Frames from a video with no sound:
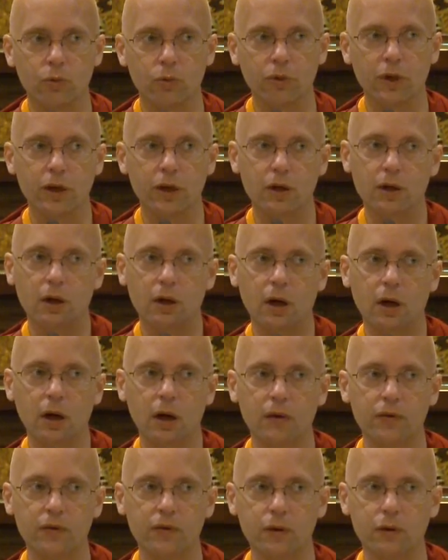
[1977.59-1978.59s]
With that
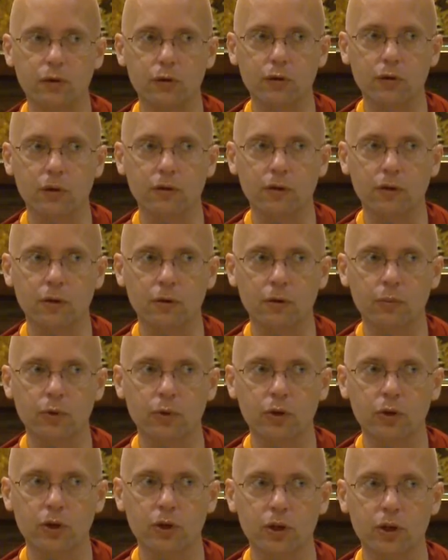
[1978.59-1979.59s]
confidence in our
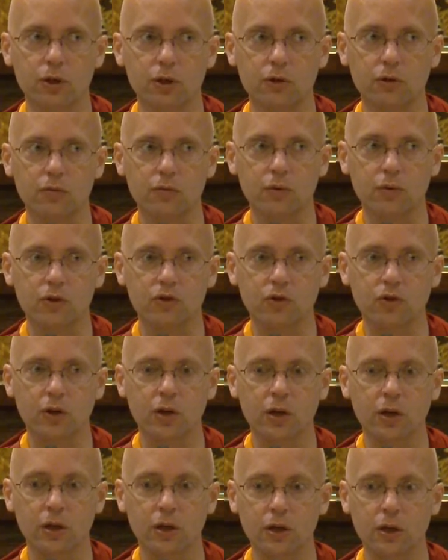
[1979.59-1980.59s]
Buddha nature, we
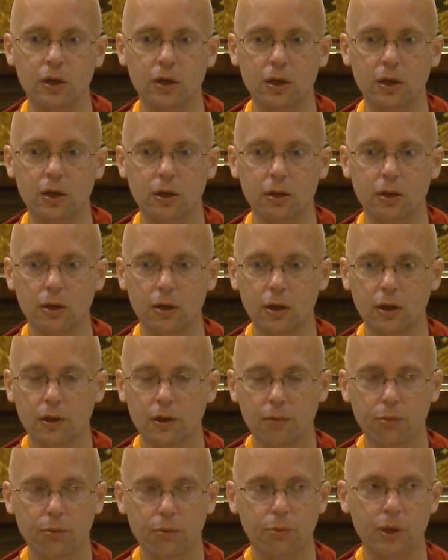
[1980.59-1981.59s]
train in
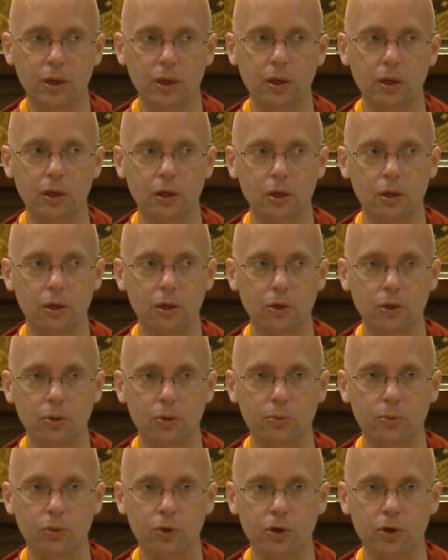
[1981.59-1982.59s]
being
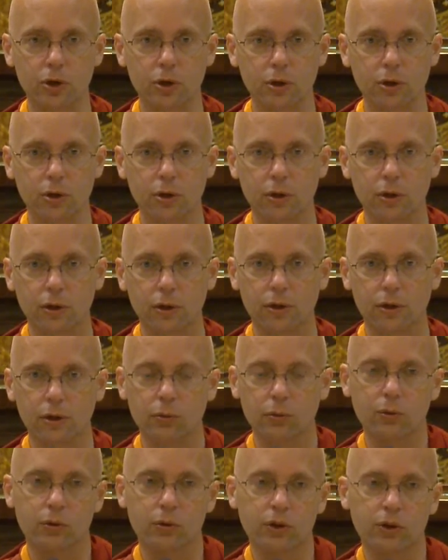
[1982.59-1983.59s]
a Buddha,
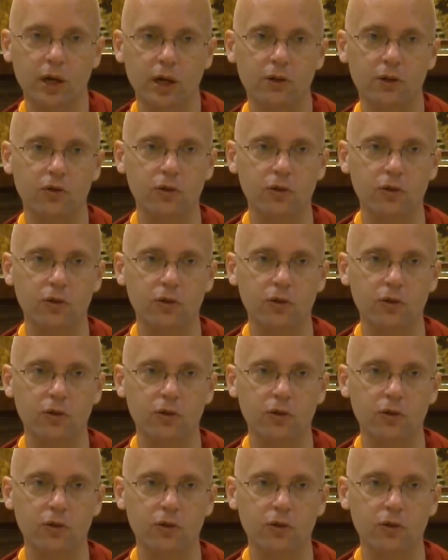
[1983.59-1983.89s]
then we will